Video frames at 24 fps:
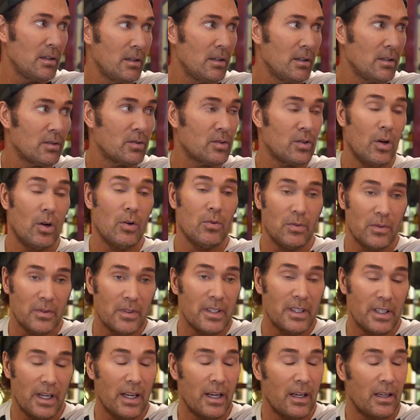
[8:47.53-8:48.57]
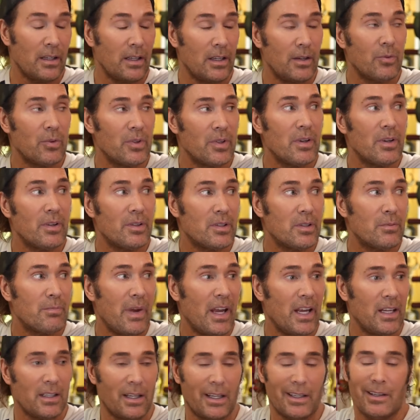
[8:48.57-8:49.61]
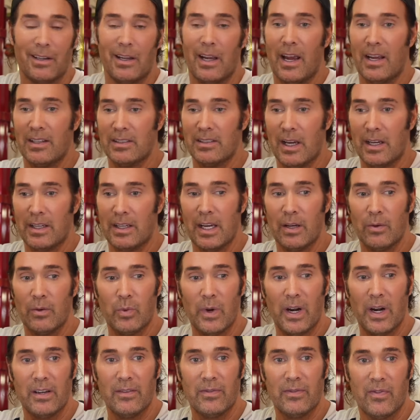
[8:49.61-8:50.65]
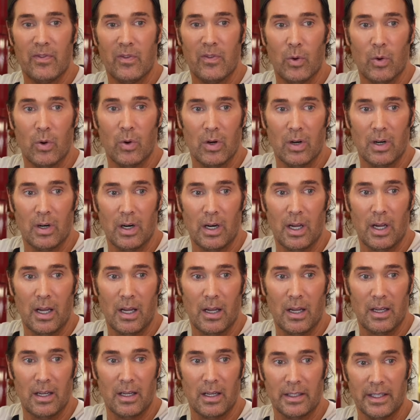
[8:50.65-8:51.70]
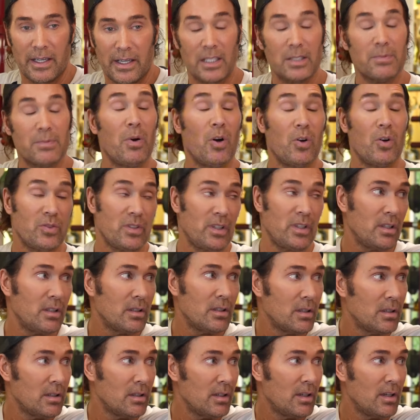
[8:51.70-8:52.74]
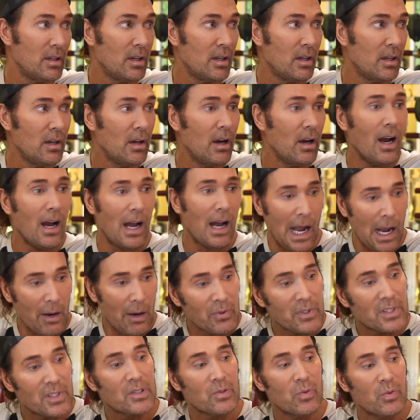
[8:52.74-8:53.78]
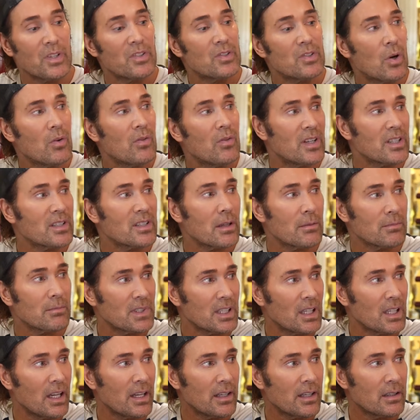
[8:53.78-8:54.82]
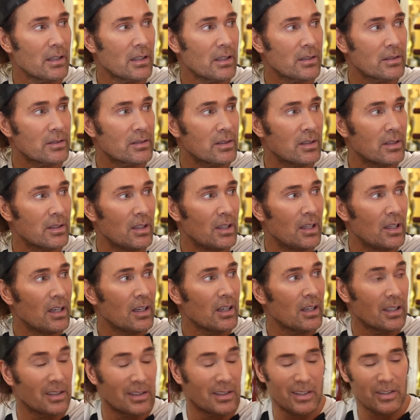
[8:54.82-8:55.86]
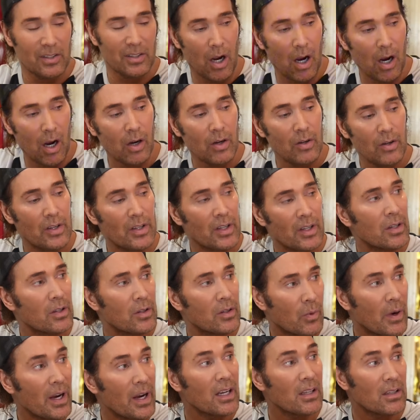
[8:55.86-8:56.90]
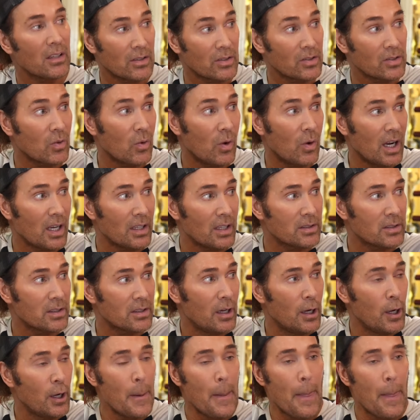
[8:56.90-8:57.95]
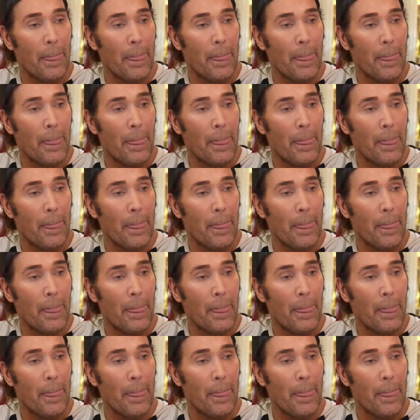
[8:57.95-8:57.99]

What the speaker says: Okay. So yeah, it would depend. Like as I get ready for guest posing, I would switch over to something like this because it's harder than the regular squats, mm-hmm.